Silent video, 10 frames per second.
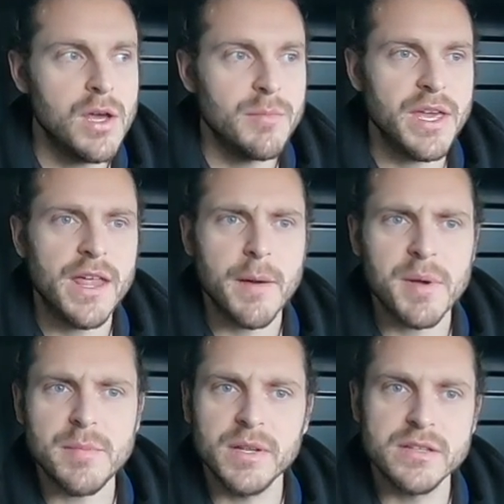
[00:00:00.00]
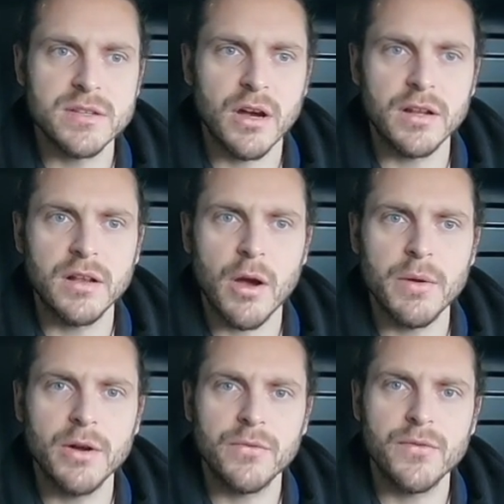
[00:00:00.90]
But yeah, that beeping started
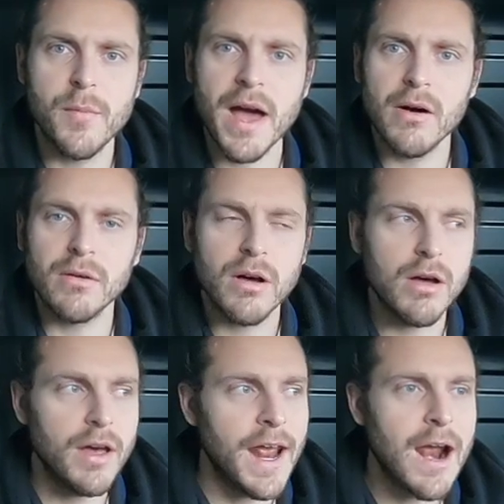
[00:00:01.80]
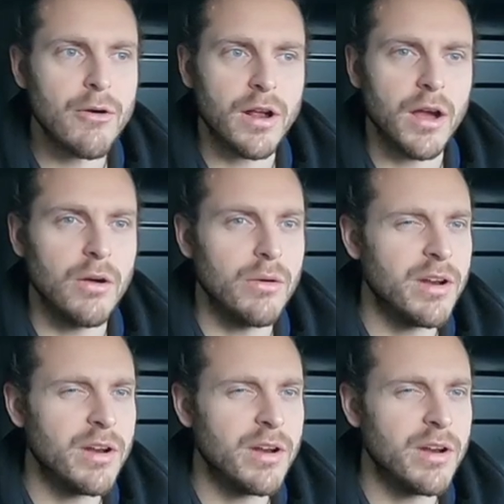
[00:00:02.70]
going off about an hour ago.